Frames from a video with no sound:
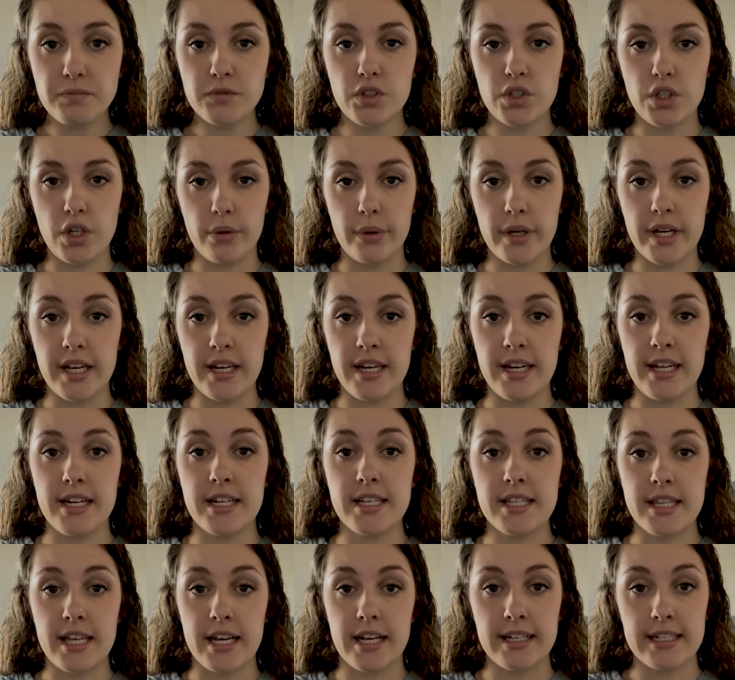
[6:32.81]
so he
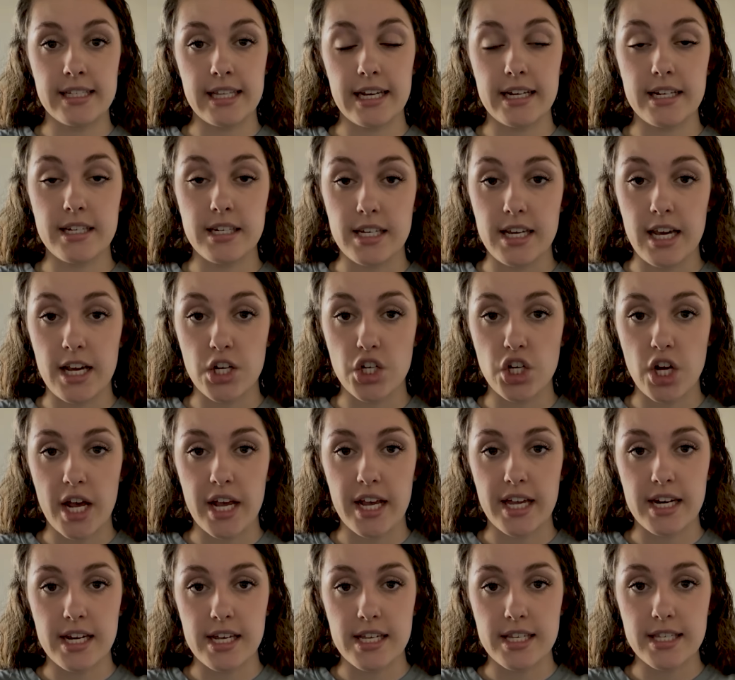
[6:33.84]
needs things like DHA
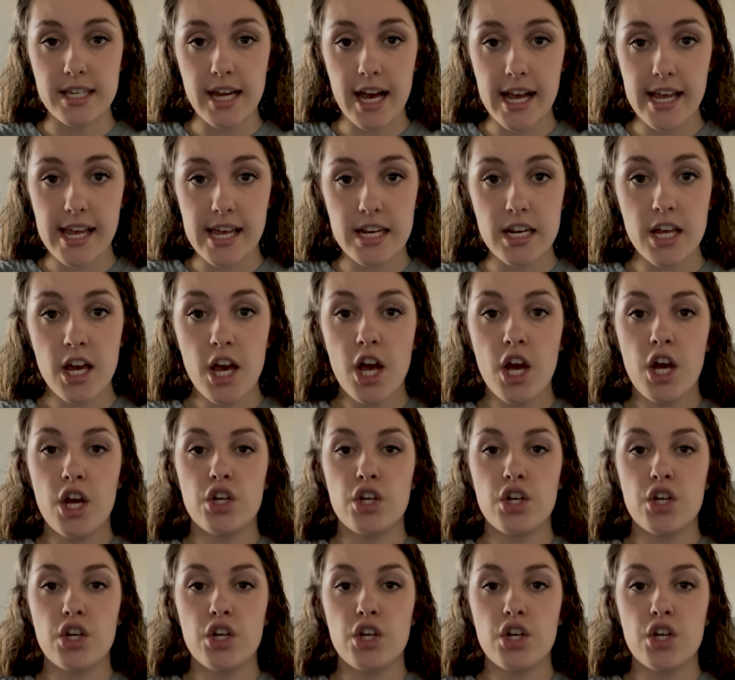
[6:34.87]
in his diet